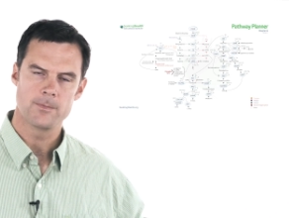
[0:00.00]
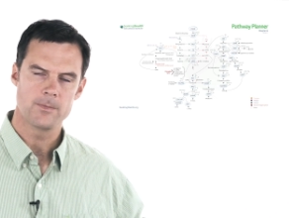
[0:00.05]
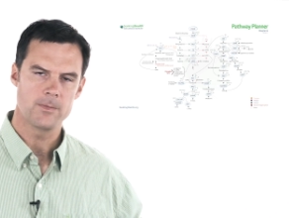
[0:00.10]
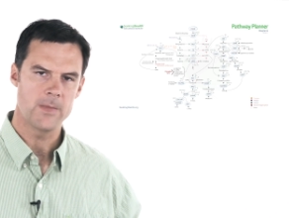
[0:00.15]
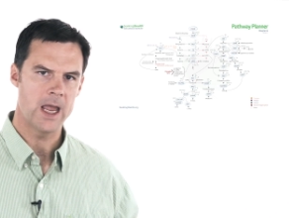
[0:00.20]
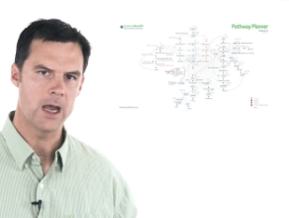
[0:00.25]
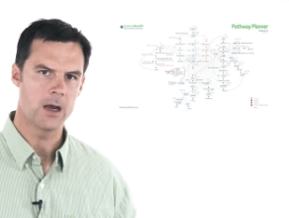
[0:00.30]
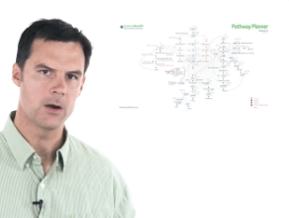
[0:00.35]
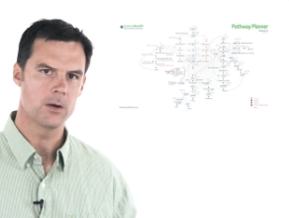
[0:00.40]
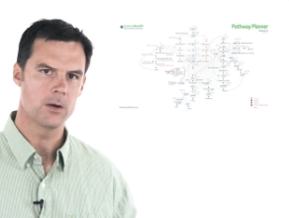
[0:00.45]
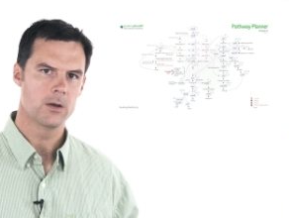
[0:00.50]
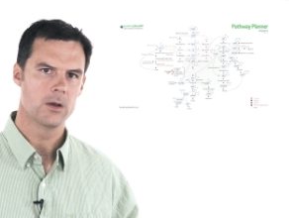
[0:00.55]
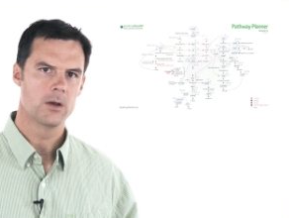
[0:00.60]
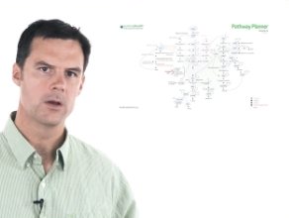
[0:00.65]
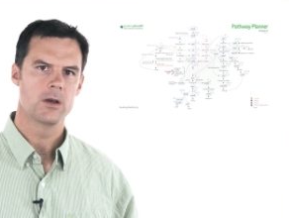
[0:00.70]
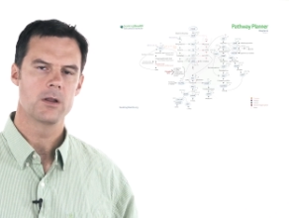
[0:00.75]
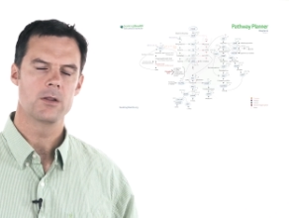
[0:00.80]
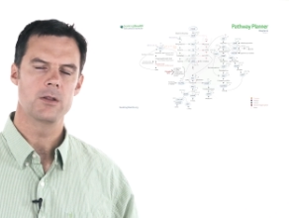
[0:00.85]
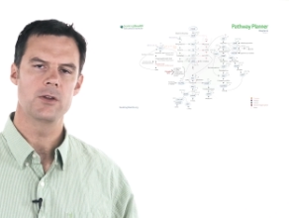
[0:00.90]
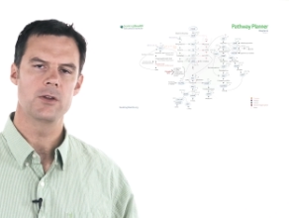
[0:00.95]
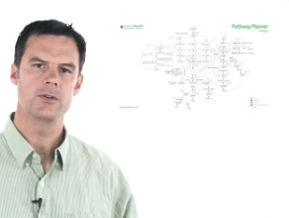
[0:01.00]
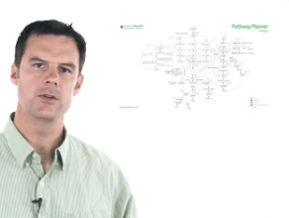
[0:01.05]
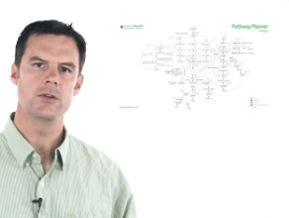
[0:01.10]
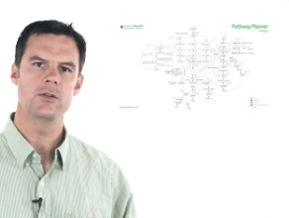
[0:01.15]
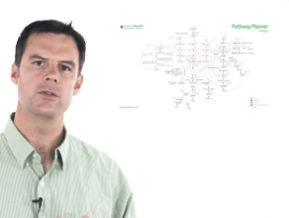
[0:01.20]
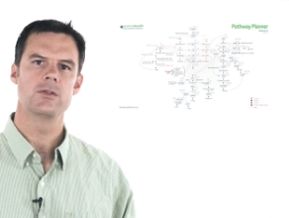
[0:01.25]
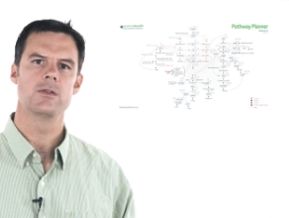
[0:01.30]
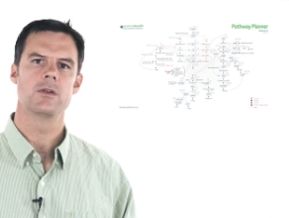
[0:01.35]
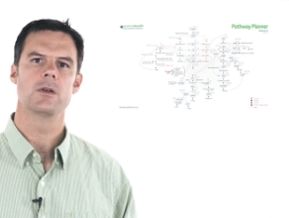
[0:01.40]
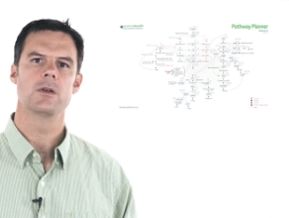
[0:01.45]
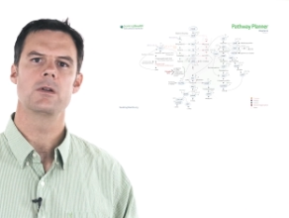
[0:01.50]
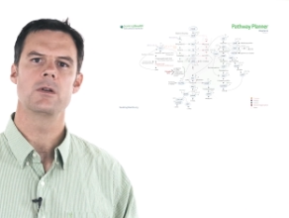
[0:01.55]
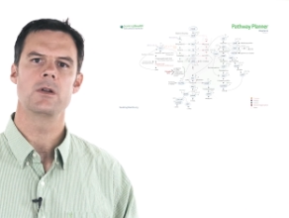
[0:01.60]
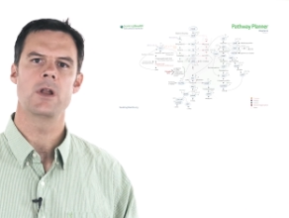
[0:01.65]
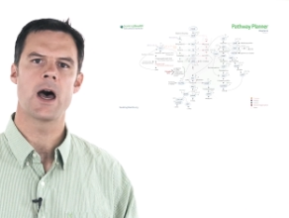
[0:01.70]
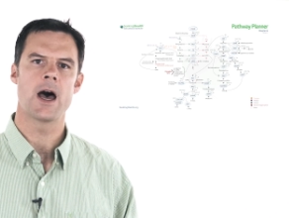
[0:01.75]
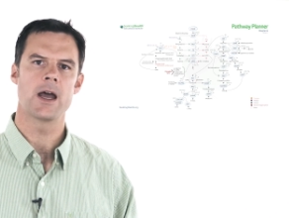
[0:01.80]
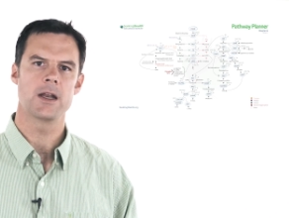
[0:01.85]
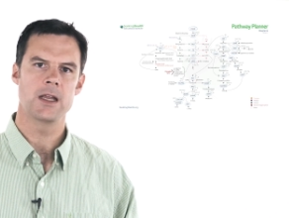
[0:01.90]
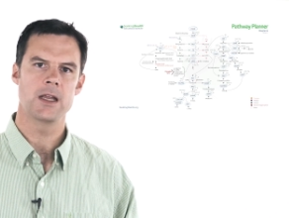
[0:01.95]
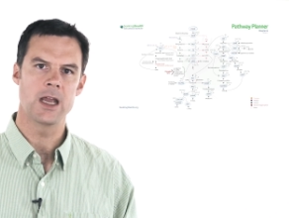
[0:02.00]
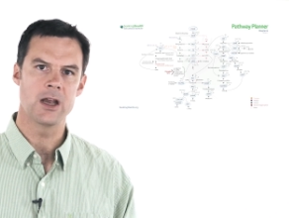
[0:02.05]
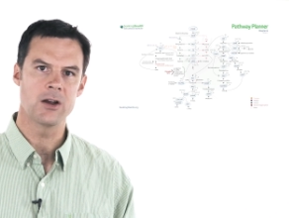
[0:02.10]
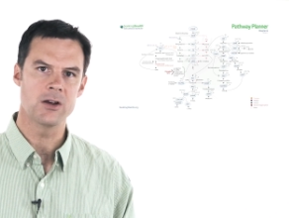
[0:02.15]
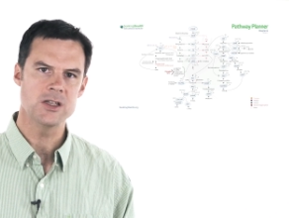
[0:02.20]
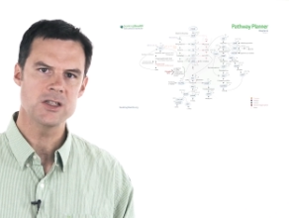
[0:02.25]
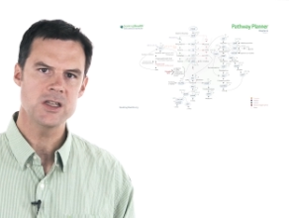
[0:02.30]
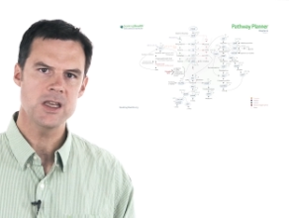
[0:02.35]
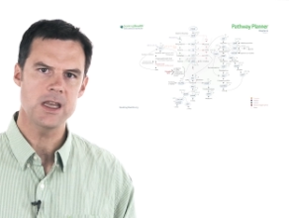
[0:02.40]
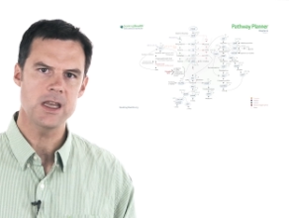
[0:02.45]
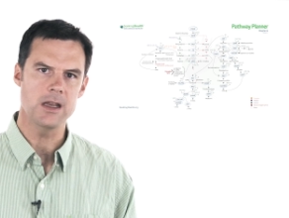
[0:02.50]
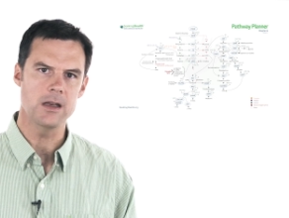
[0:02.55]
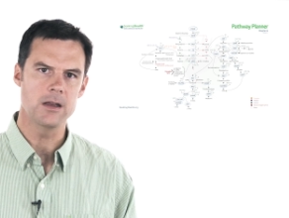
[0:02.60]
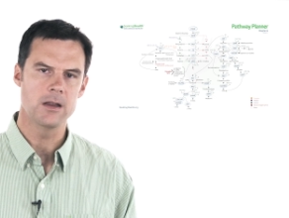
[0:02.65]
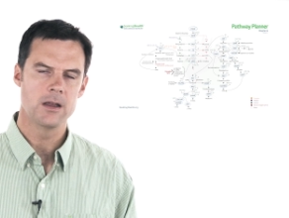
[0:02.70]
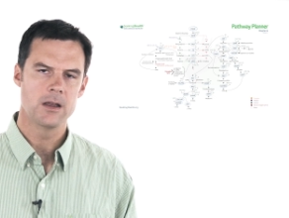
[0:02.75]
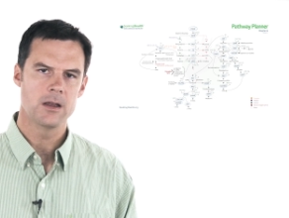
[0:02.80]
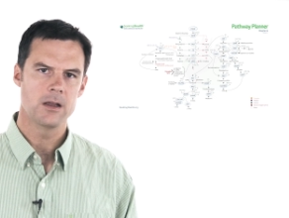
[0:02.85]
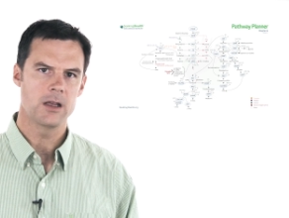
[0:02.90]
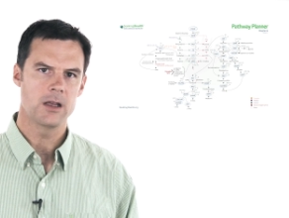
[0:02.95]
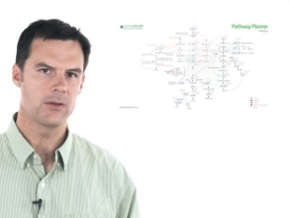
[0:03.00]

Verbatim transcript: Now, this is not guaranteed.